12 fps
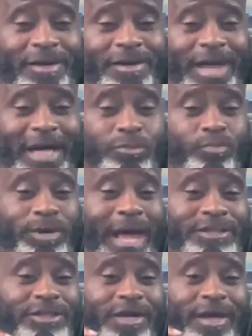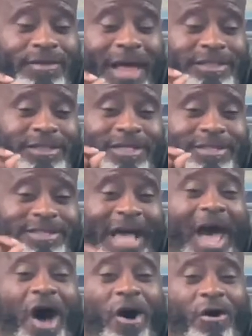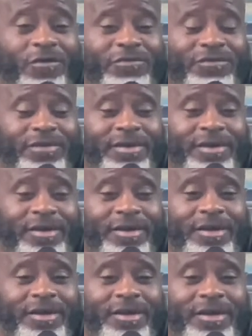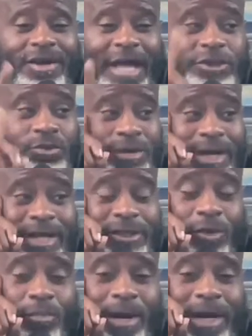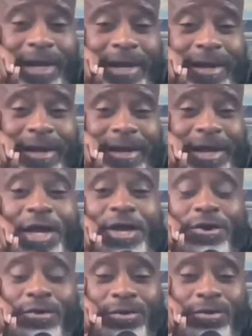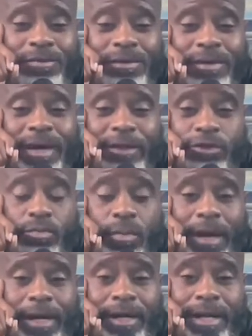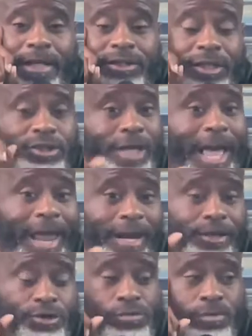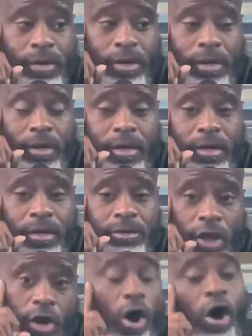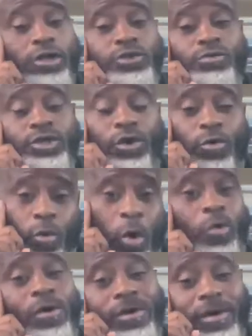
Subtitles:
That's the salve that you need to really heal you, that you really need to challenge you, to cause you to grow